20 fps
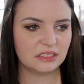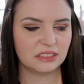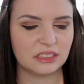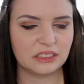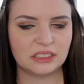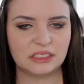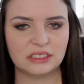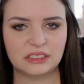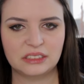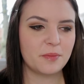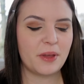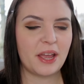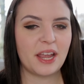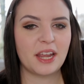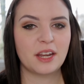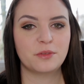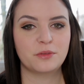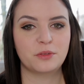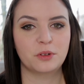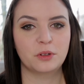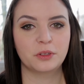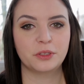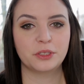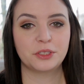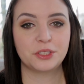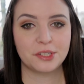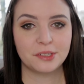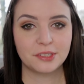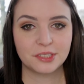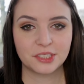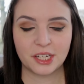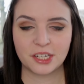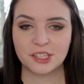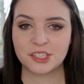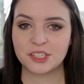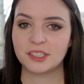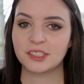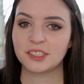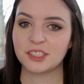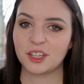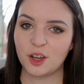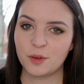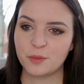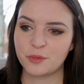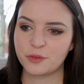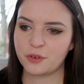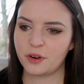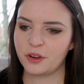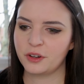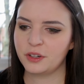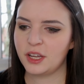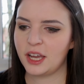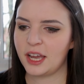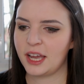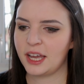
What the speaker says: yeah. I paid for the 2 sessions up front,